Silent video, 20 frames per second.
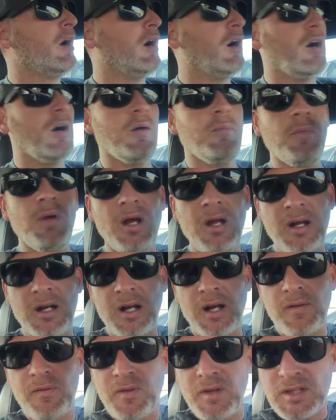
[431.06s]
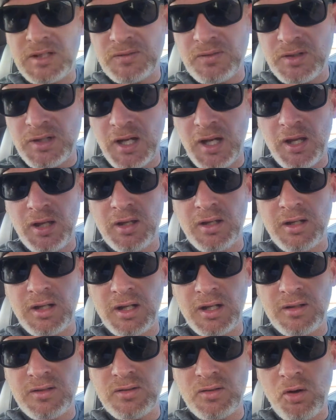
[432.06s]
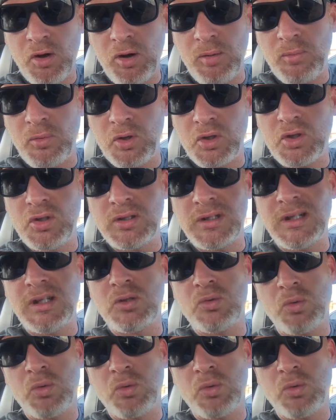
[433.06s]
and I got this for Kaylin. It's caramel cookie